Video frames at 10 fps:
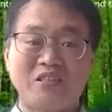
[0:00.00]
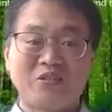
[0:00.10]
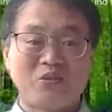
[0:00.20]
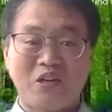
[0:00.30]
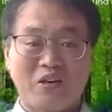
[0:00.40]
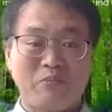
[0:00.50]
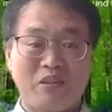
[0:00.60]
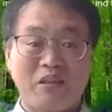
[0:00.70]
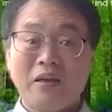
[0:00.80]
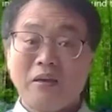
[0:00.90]
You talk
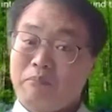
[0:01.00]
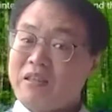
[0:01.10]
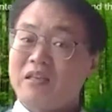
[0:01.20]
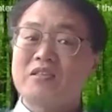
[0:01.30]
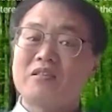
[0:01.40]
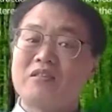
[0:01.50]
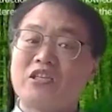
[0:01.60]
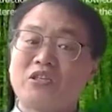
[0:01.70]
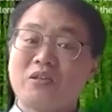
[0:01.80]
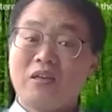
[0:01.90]
about, but this is
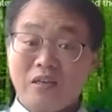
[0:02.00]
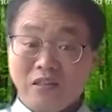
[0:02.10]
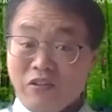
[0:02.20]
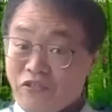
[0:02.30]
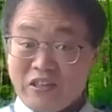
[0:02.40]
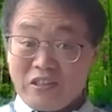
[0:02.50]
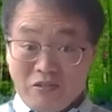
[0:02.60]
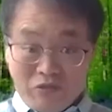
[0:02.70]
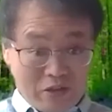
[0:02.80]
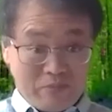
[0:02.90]

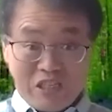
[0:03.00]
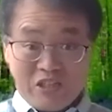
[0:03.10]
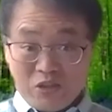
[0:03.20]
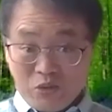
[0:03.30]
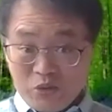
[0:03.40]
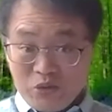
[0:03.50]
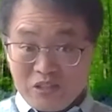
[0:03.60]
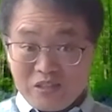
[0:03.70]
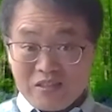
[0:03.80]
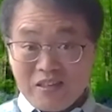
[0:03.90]
different from digital
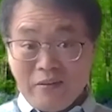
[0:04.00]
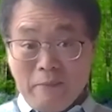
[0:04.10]
twins,